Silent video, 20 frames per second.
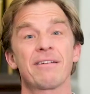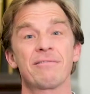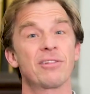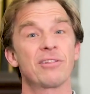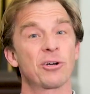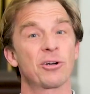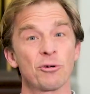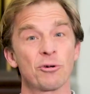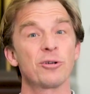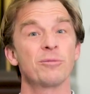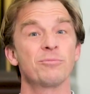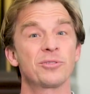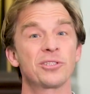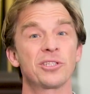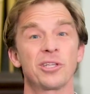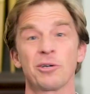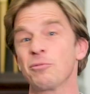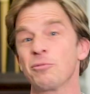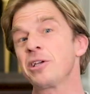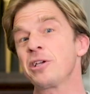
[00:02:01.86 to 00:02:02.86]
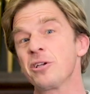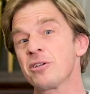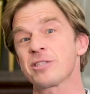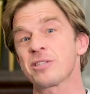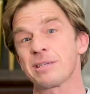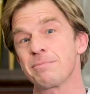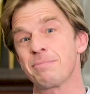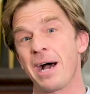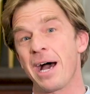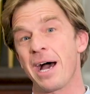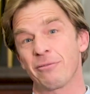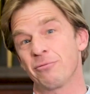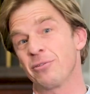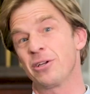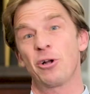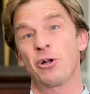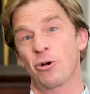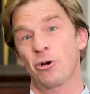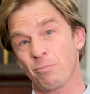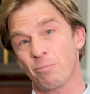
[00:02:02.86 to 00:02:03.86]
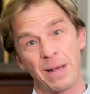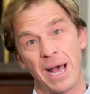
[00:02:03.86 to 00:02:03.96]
of the groups that we're usually part of. We're not